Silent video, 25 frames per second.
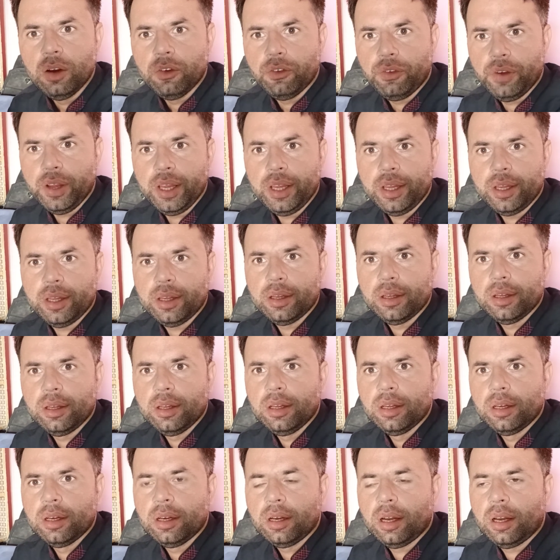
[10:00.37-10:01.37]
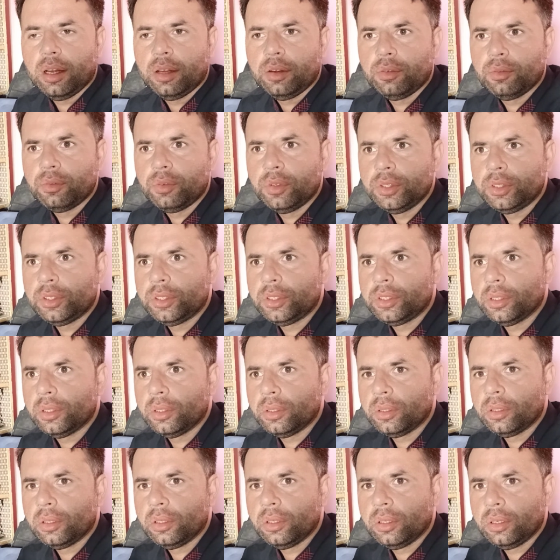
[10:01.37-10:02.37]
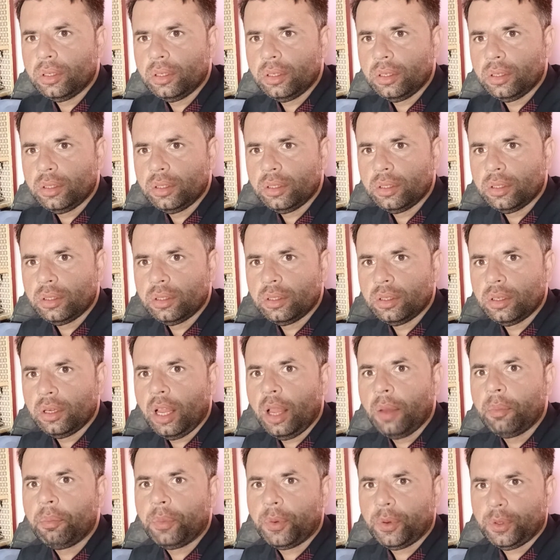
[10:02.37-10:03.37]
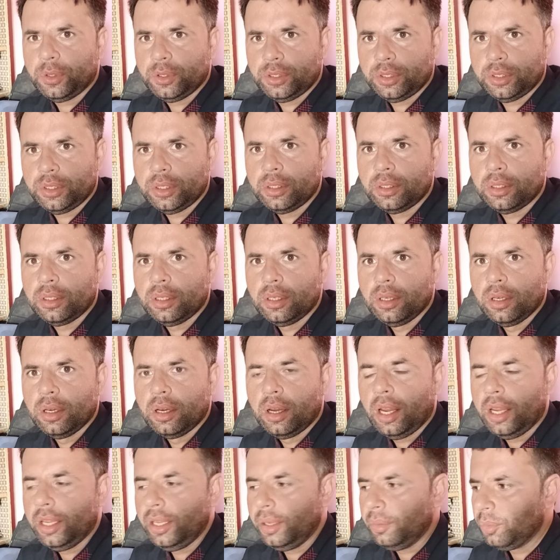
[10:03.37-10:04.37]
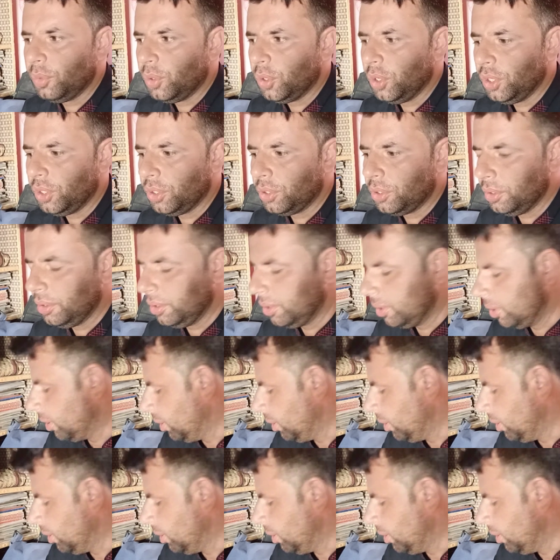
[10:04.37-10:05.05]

way on which approach I am going to